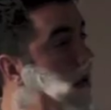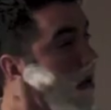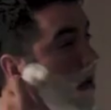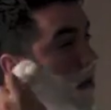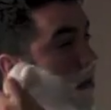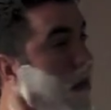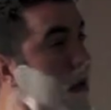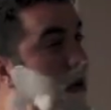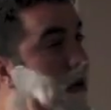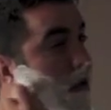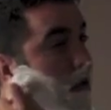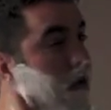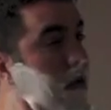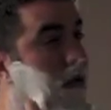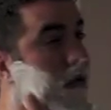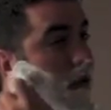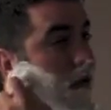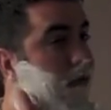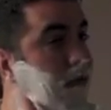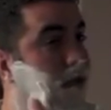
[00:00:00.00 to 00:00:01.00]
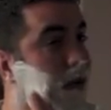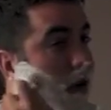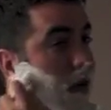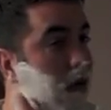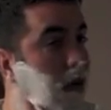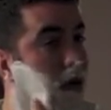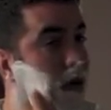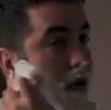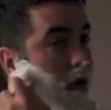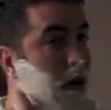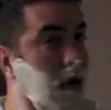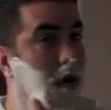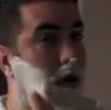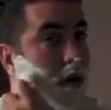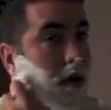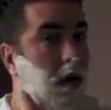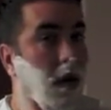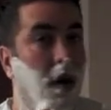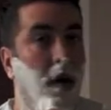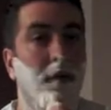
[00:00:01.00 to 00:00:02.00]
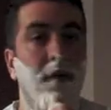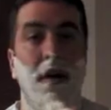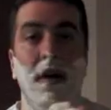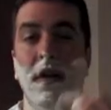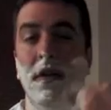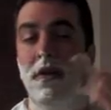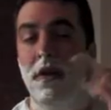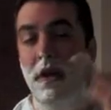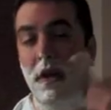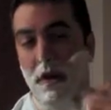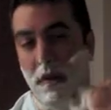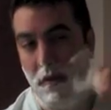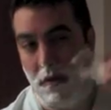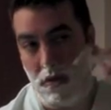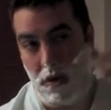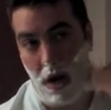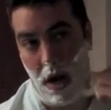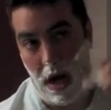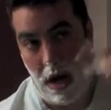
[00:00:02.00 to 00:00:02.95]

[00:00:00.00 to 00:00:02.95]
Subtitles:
comparison to feather of anything he's tried.